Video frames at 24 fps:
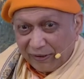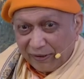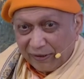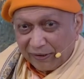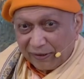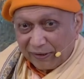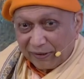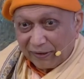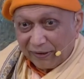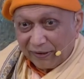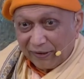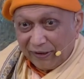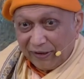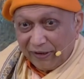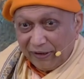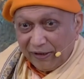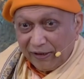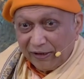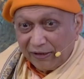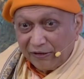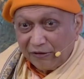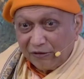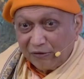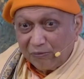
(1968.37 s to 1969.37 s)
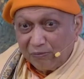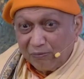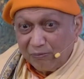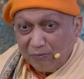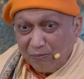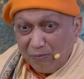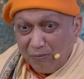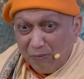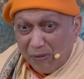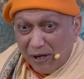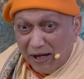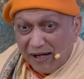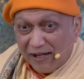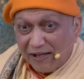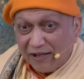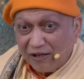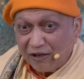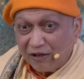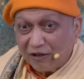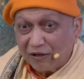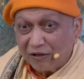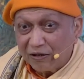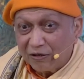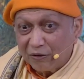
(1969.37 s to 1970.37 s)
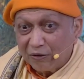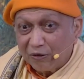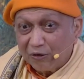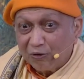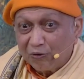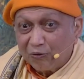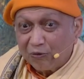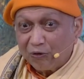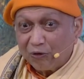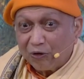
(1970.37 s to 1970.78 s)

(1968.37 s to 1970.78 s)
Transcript: Hmm. It is meant